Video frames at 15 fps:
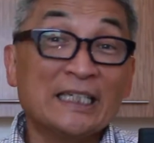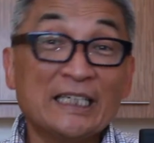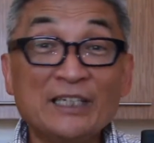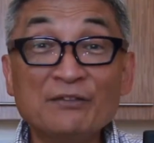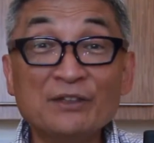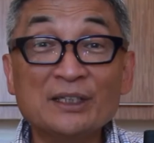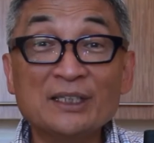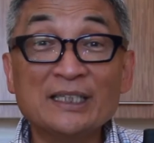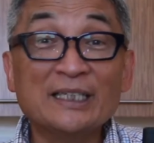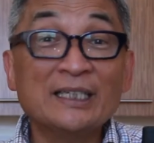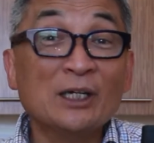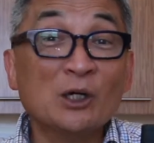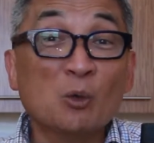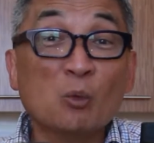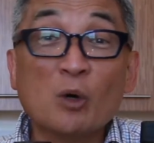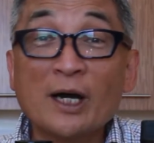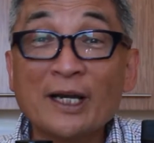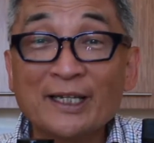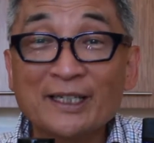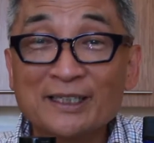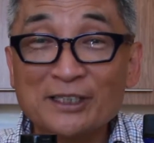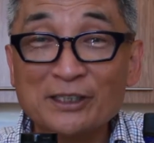even the
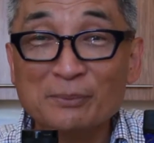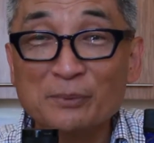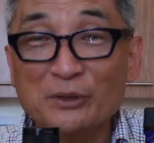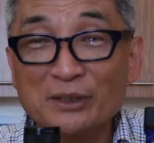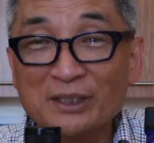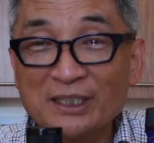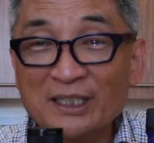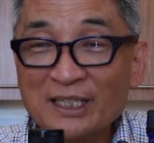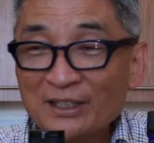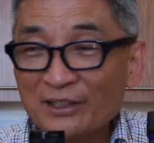Hawaiian community.